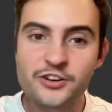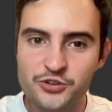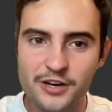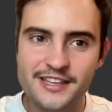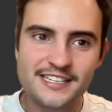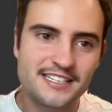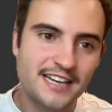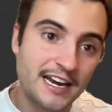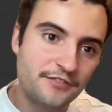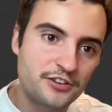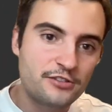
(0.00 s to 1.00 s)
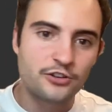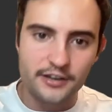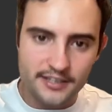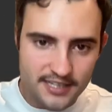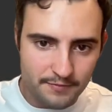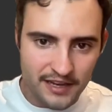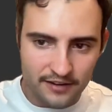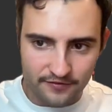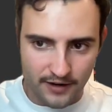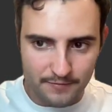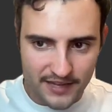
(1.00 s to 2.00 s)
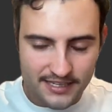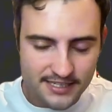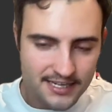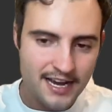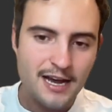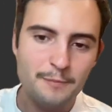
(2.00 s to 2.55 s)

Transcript: you enjoyed this. And if you learned something from this,